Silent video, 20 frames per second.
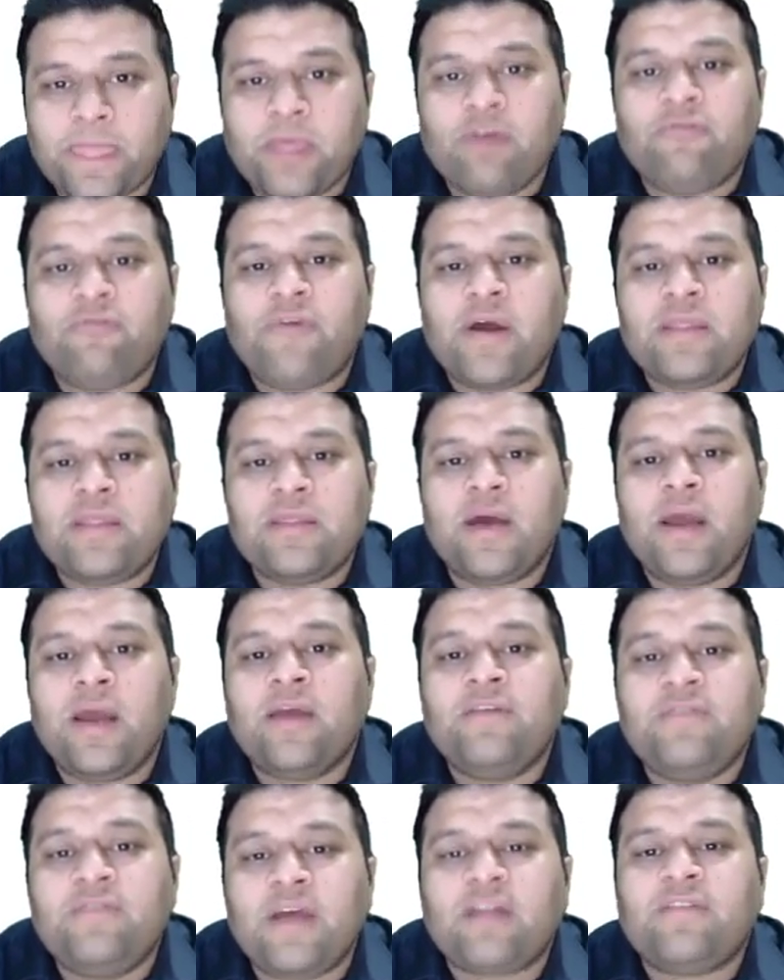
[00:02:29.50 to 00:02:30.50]
You find the
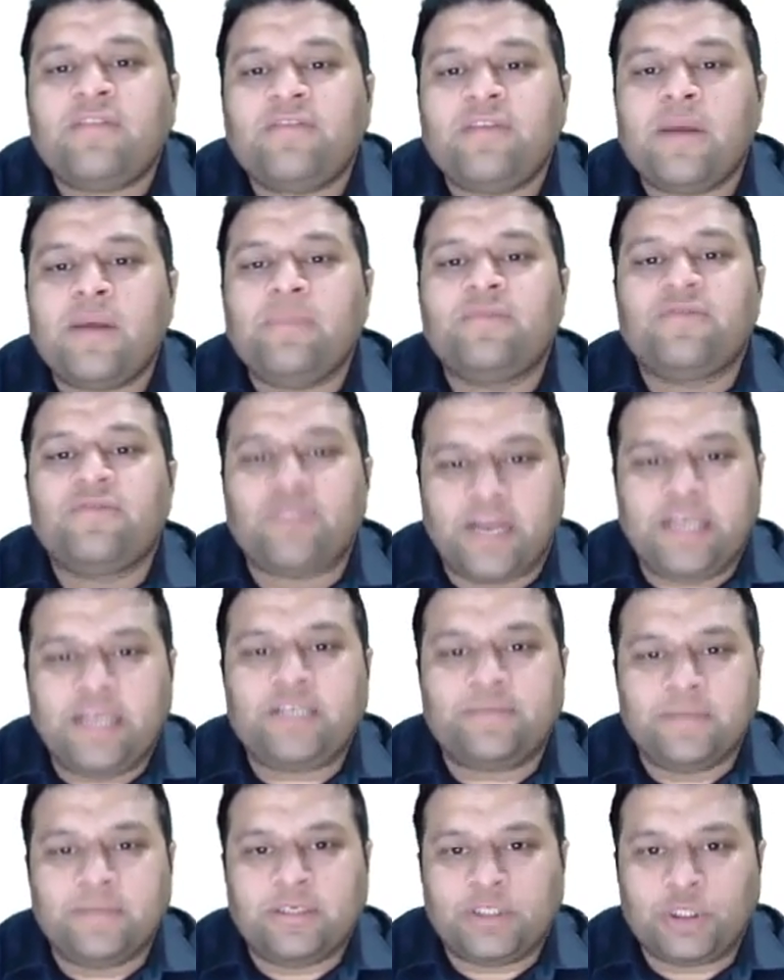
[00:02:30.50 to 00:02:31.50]
exact same
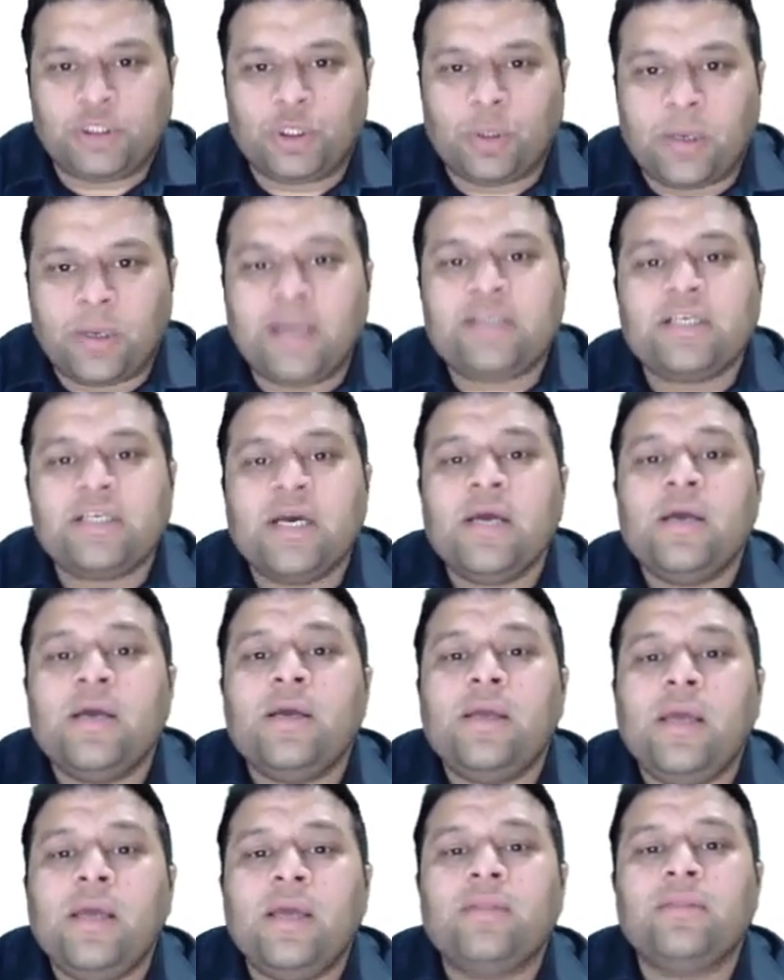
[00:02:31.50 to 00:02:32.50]
statement, right,
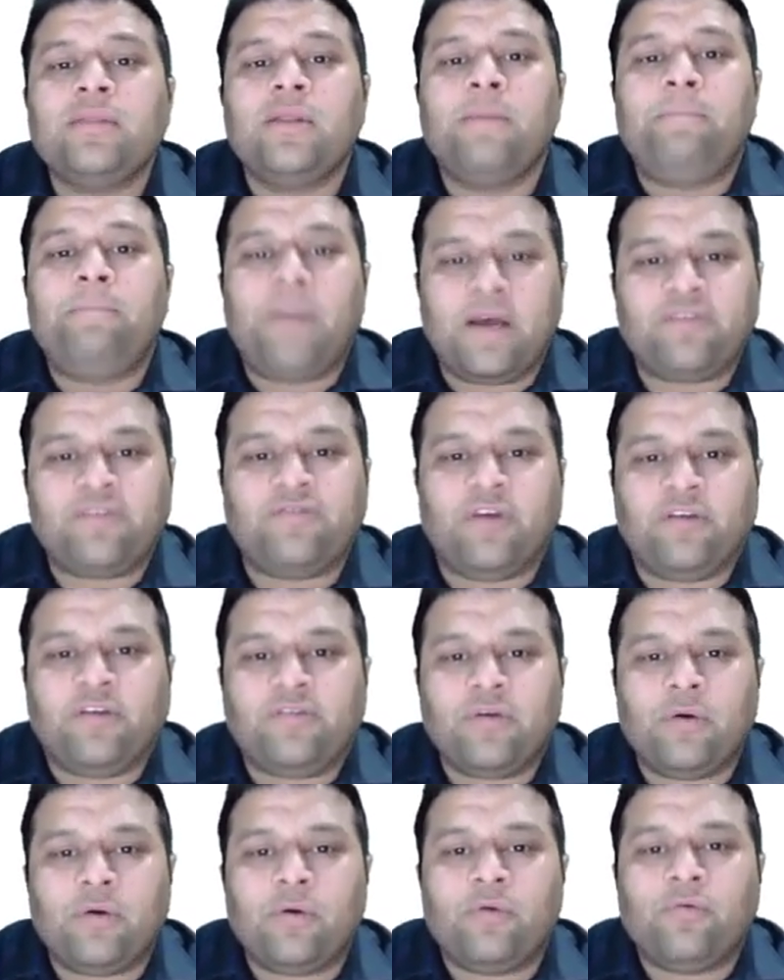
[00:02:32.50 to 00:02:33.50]
in the
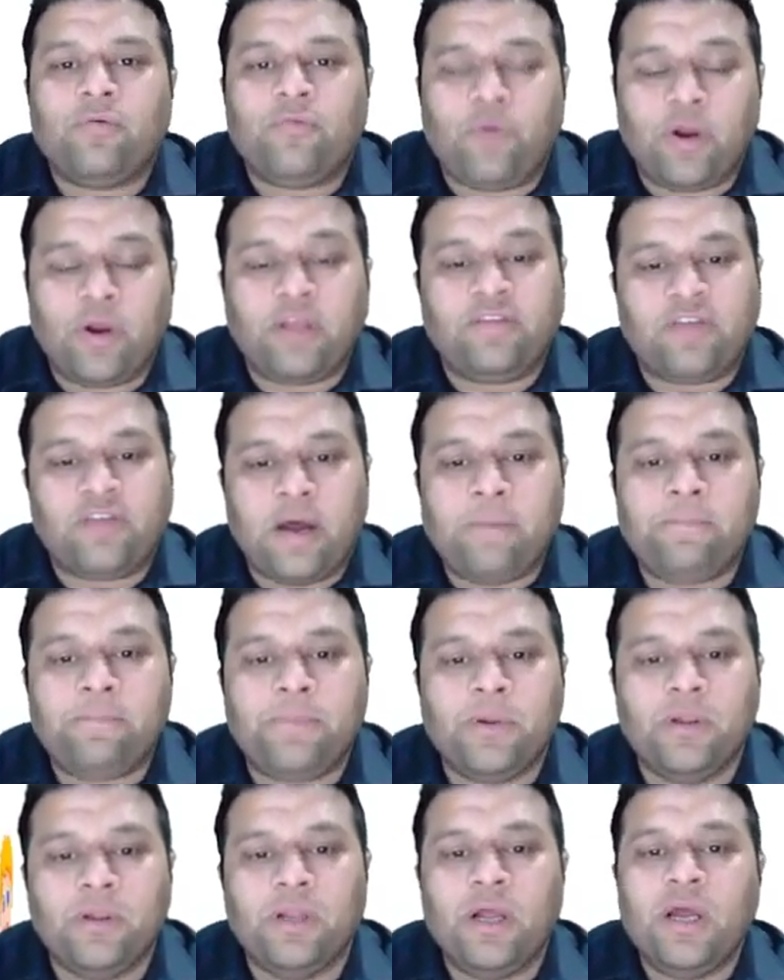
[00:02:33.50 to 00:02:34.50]
passage. For
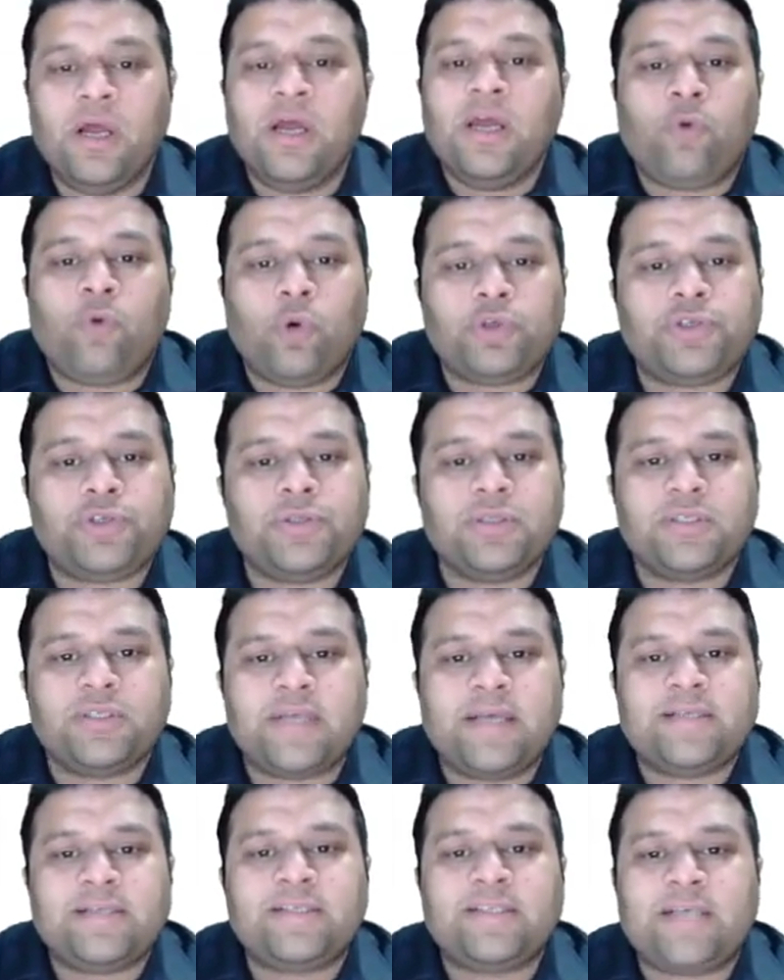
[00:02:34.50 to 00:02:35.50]
example, question
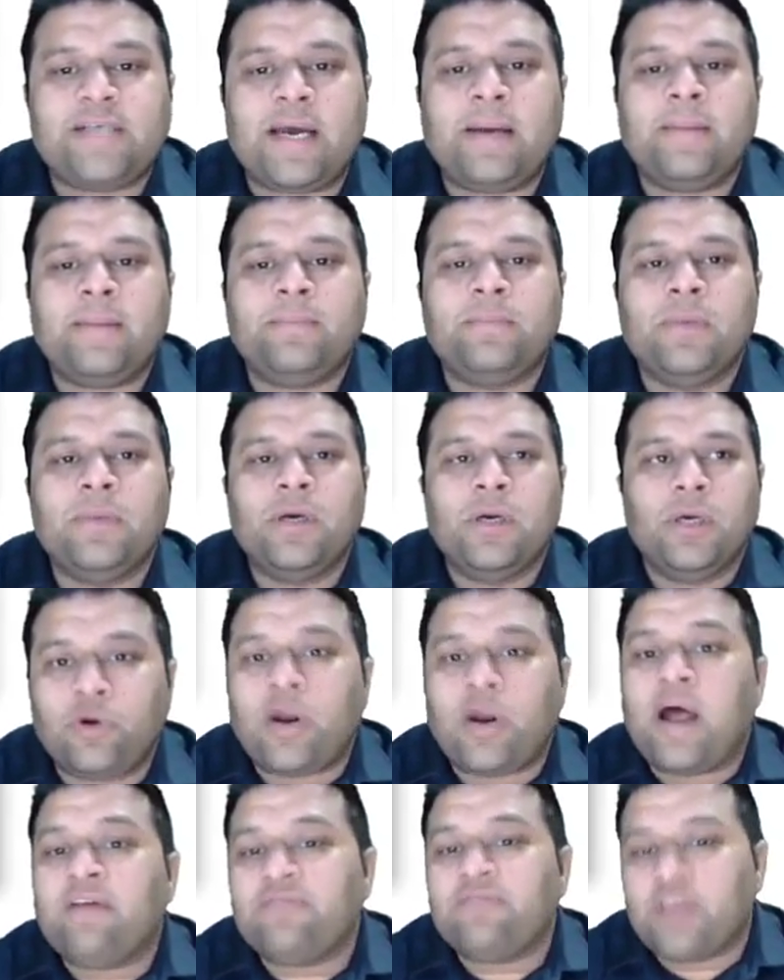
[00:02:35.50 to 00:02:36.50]
says Sam
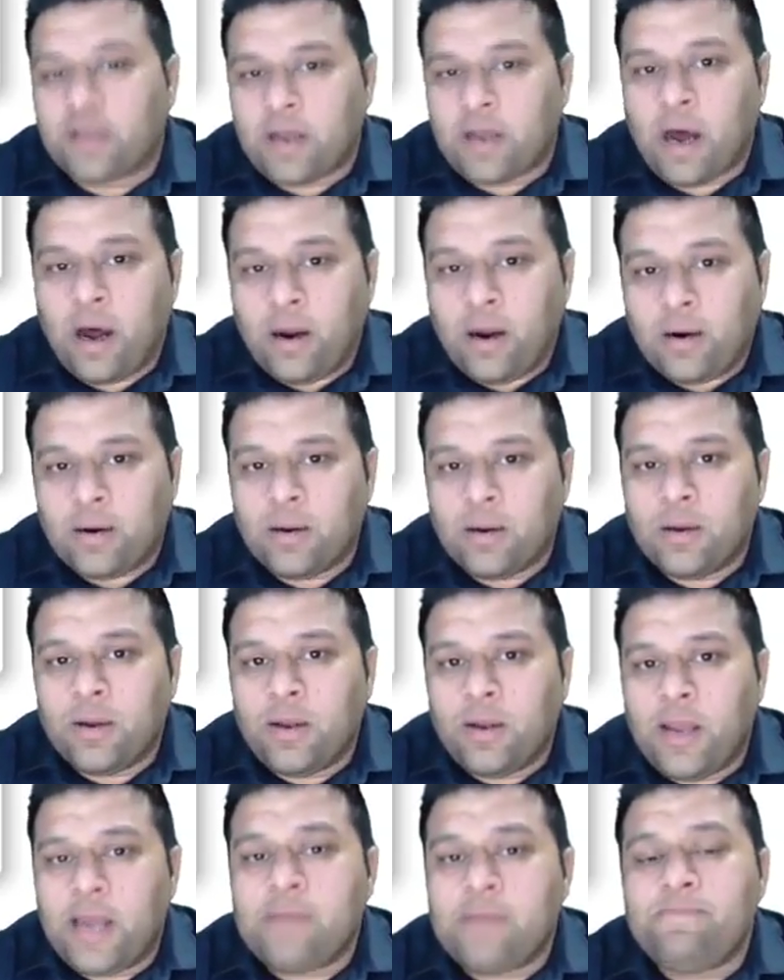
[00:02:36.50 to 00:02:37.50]
drives a car
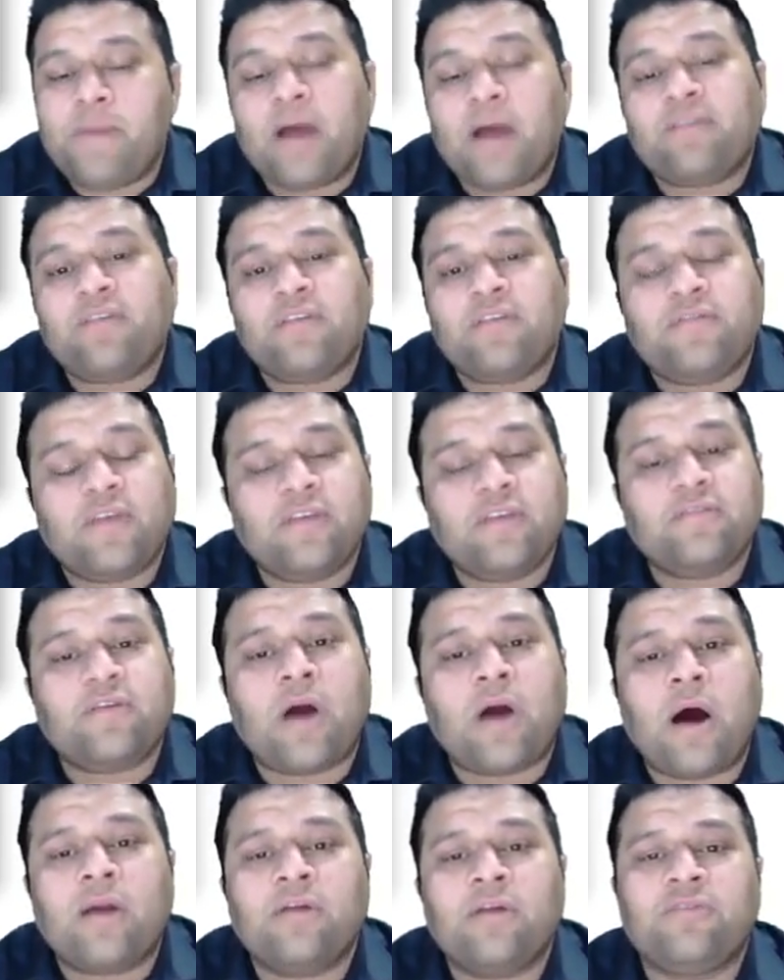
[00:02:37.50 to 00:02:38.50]
and passage says
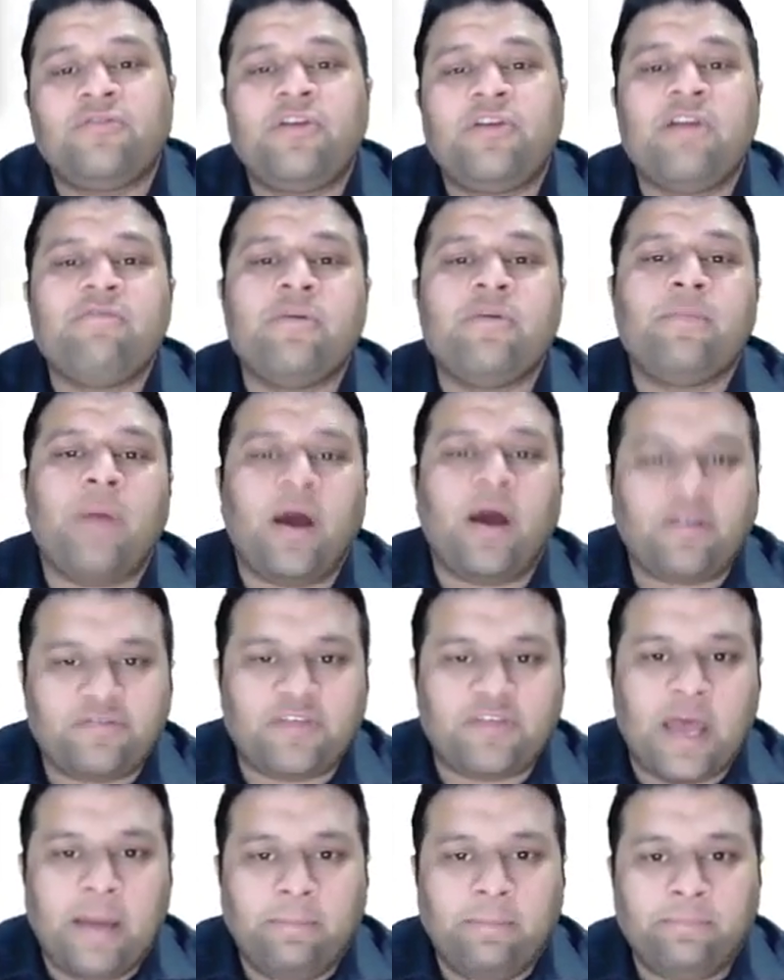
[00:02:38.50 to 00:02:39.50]
car is driven by
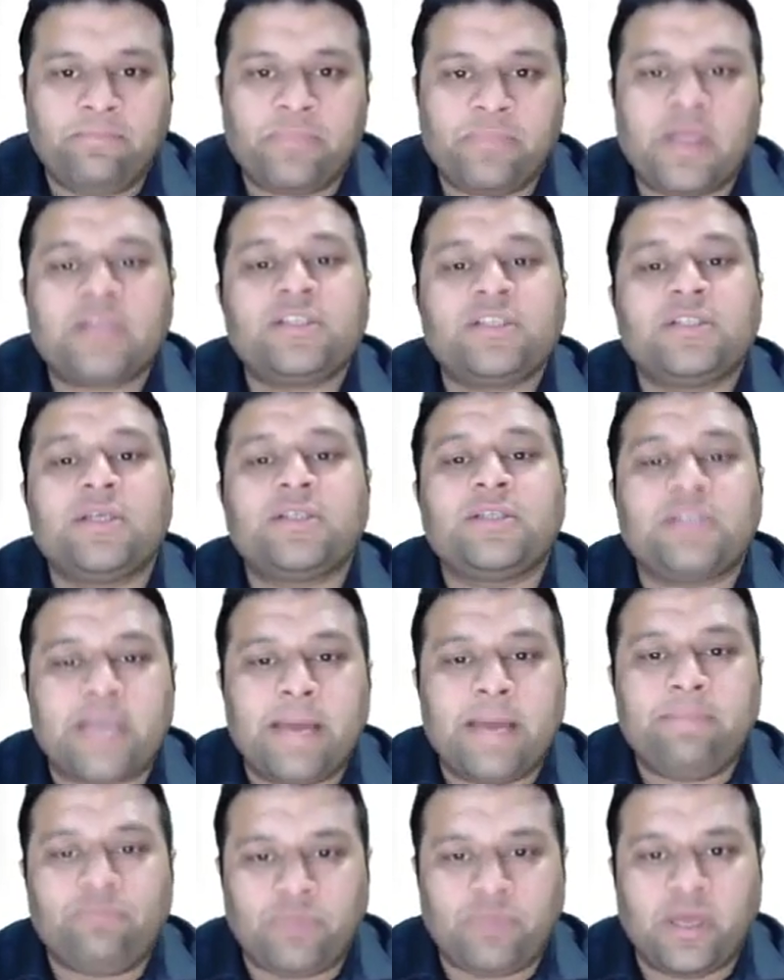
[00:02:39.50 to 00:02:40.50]
Sam. That's the
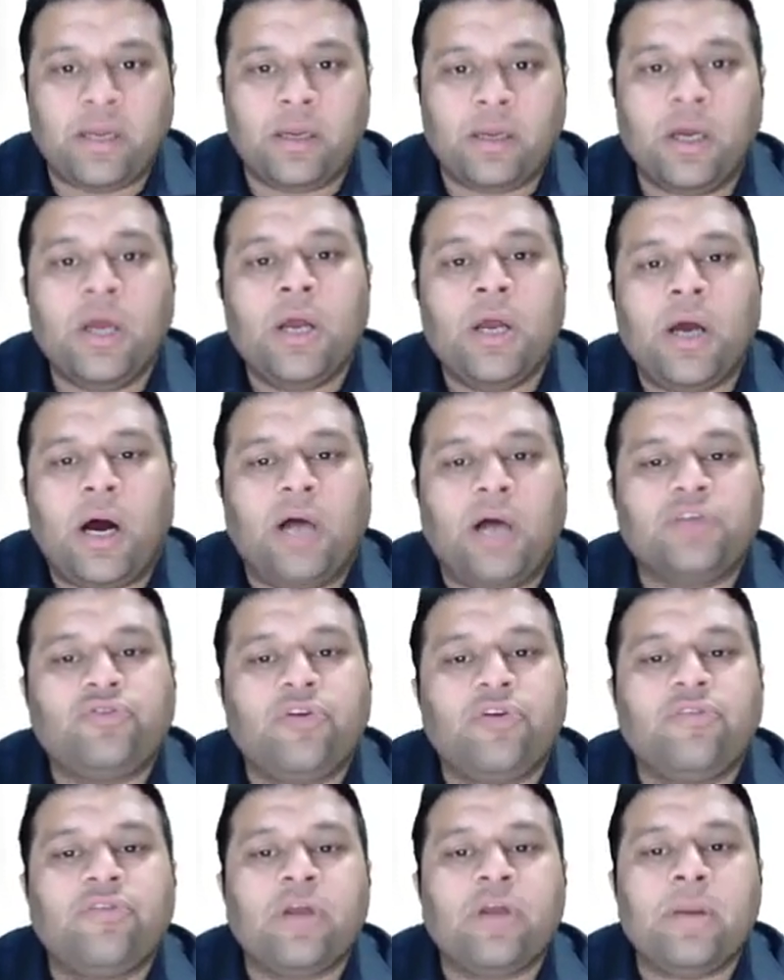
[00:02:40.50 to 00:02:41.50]
same thing.
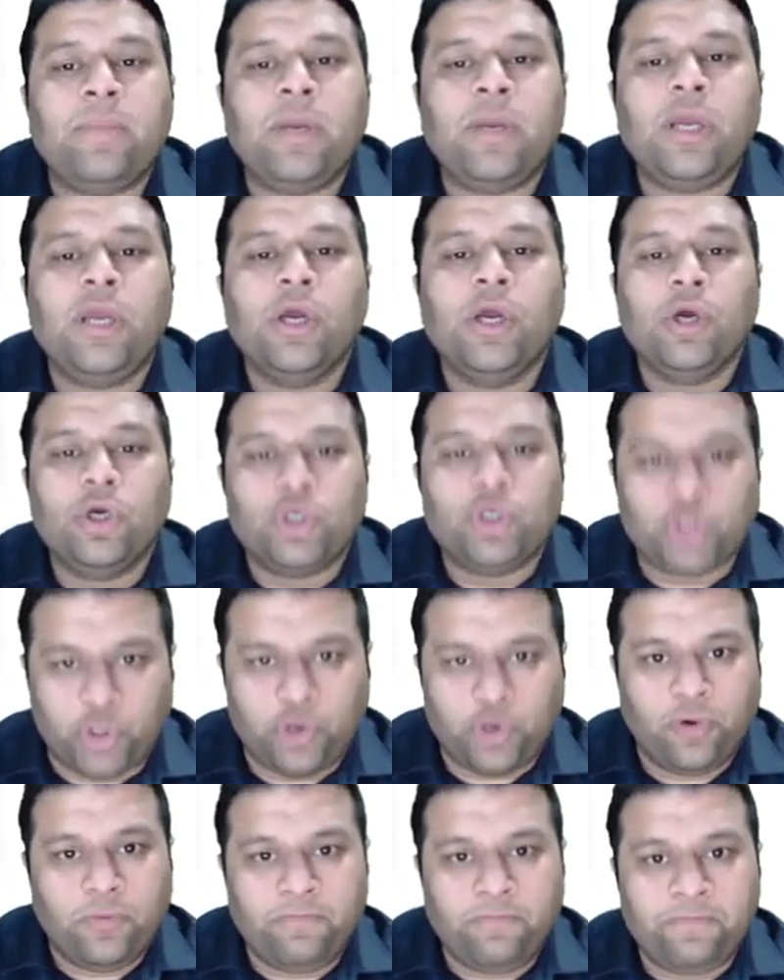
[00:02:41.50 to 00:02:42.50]
Answer is going to be
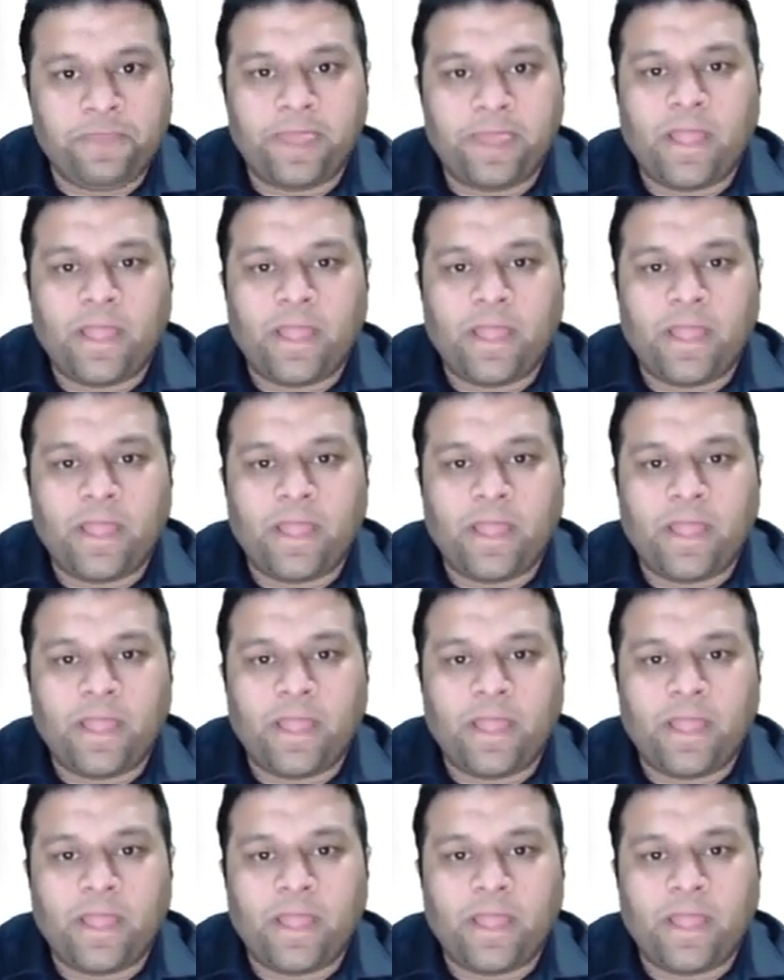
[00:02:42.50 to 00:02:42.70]
true.